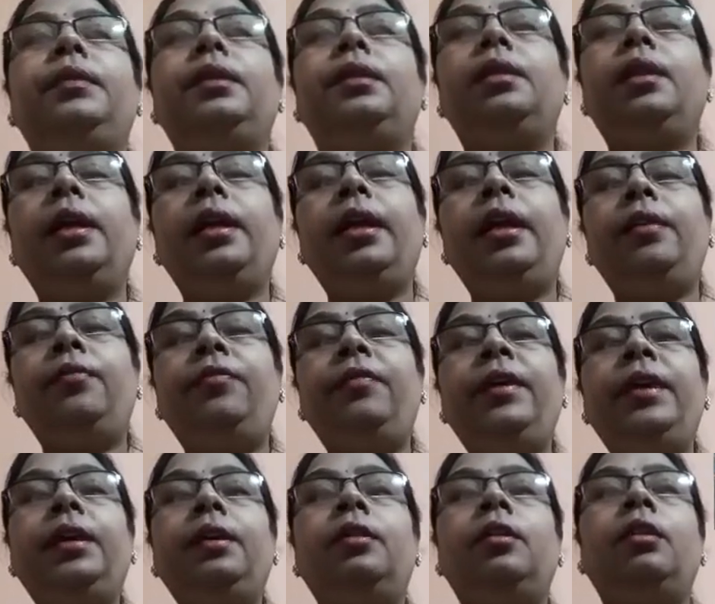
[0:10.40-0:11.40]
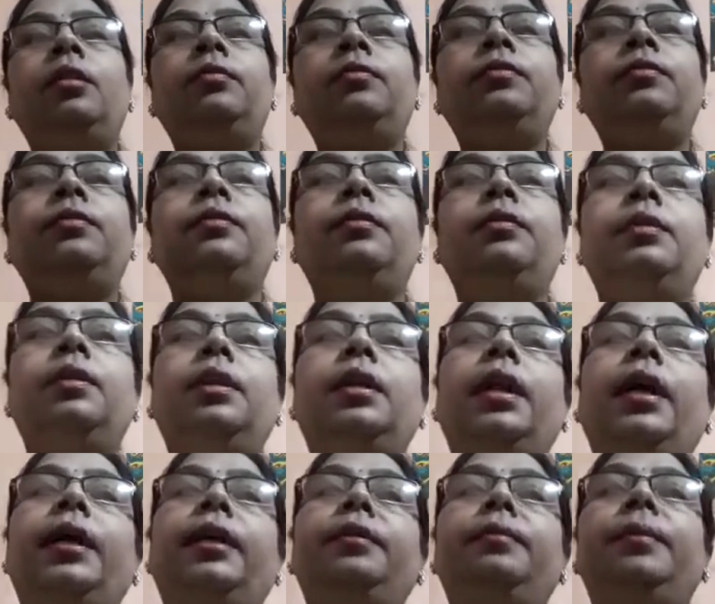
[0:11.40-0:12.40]
The effect of
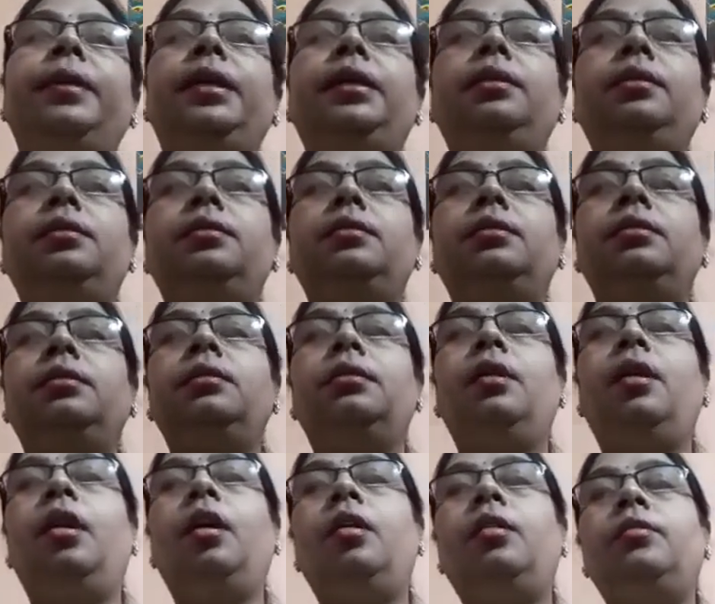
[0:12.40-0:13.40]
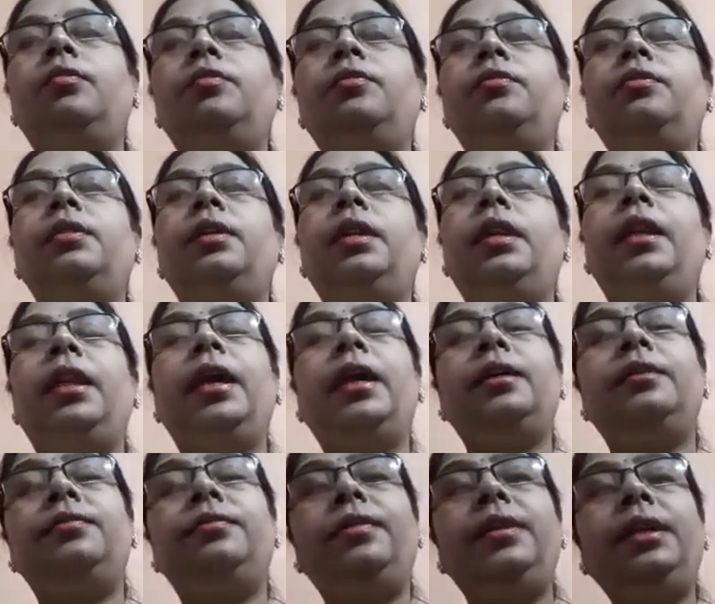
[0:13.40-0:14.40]
climate of
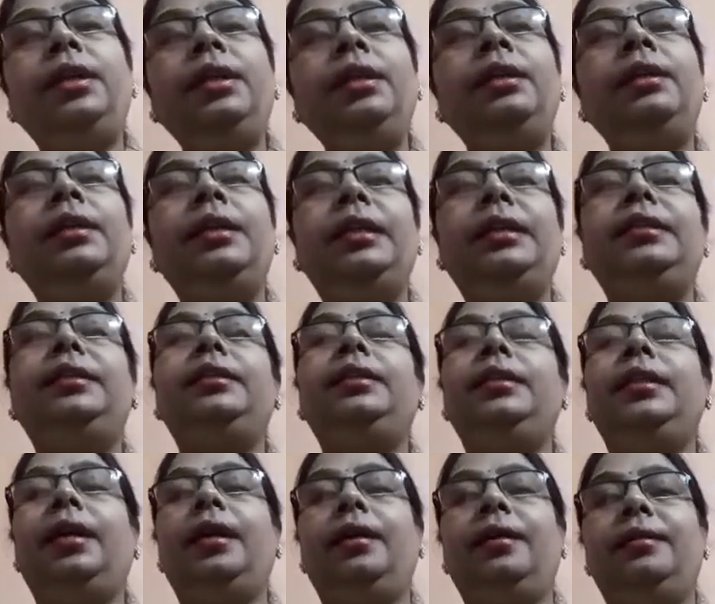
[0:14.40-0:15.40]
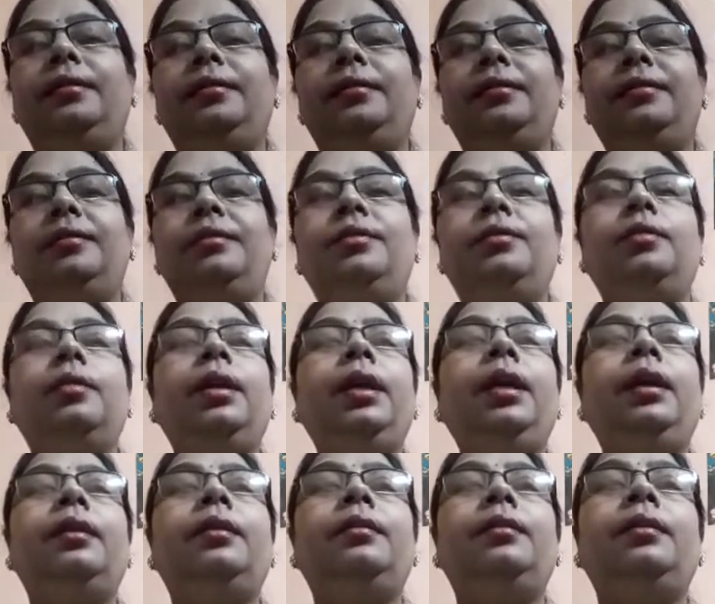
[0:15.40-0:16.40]
life in India.
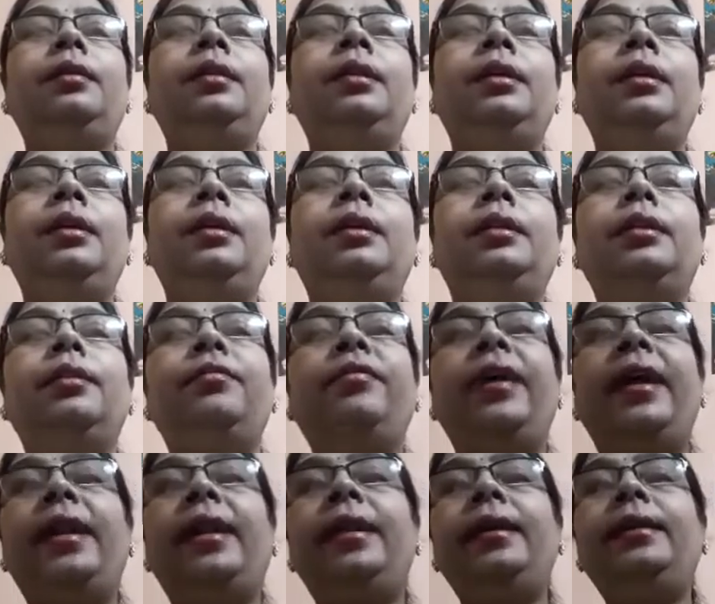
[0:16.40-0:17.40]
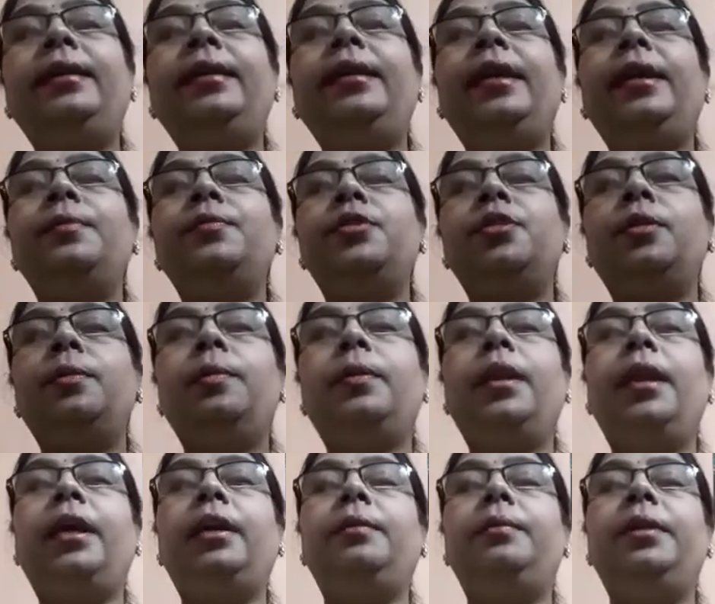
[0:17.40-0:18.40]
Okay. The variety types of
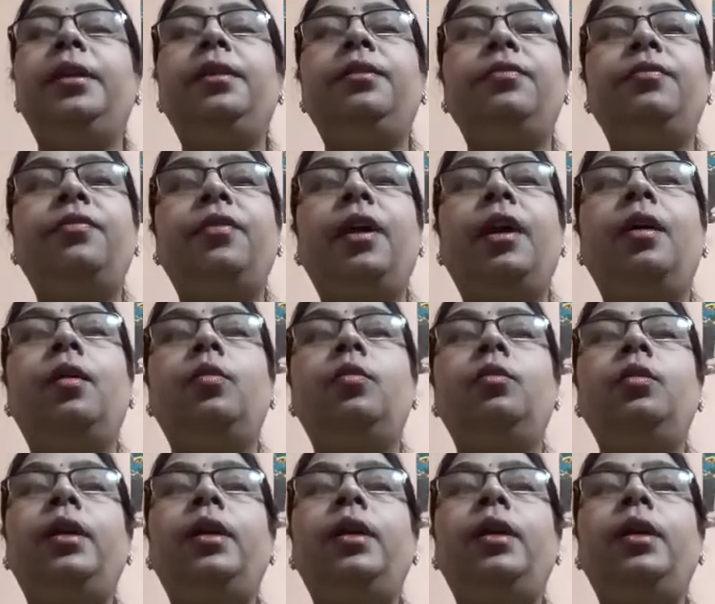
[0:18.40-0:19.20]
climate found